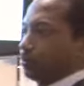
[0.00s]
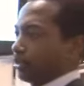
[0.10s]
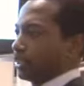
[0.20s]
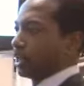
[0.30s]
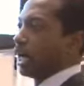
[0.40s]

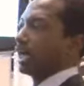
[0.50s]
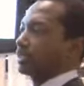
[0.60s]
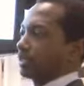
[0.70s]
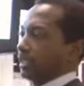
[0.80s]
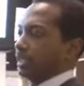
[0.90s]
pretty
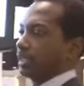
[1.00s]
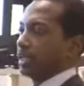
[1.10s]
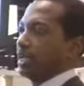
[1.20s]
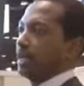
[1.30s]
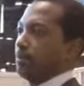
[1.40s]
costly.
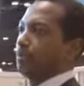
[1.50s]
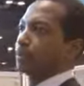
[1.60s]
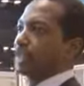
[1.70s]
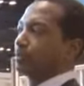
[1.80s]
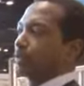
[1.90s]

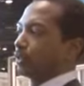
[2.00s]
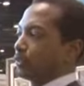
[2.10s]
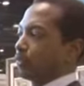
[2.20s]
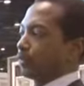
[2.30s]
Tell me,